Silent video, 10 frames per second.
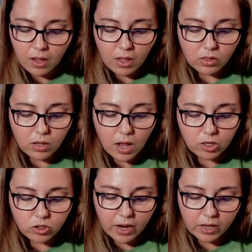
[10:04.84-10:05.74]
The
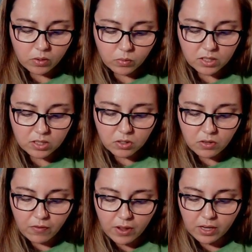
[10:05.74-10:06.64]
Luckdragon was still
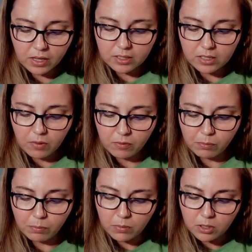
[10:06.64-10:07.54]
defending itself,
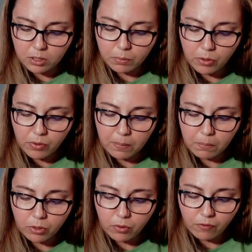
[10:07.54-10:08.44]
spewing
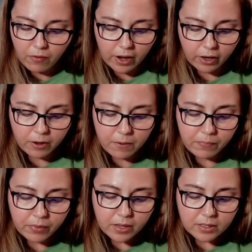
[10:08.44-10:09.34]
blue fire
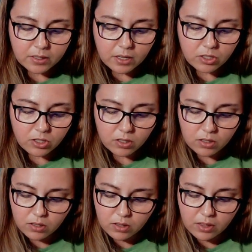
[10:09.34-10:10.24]

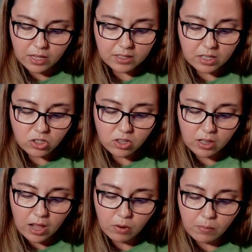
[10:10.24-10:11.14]
that singed the
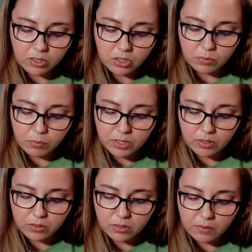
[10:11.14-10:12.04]
cloud monster's
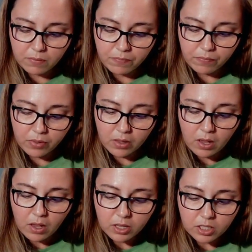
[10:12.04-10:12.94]
bristles.
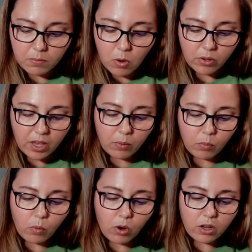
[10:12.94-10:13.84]
Smoke came
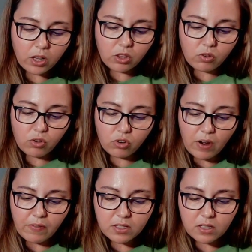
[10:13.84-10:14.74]
whirling through the
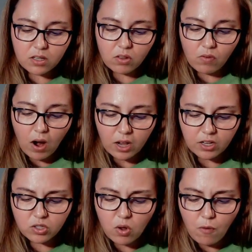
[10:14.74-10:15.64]
crevices in the rock,
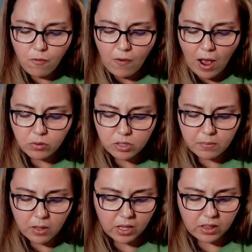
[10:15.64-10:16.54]
so
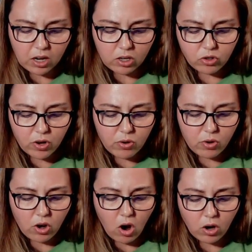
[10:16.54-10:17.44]
foul-smelling that Atreyu
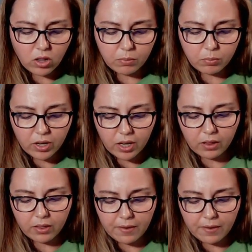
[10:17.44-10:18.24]
could hardly breathe.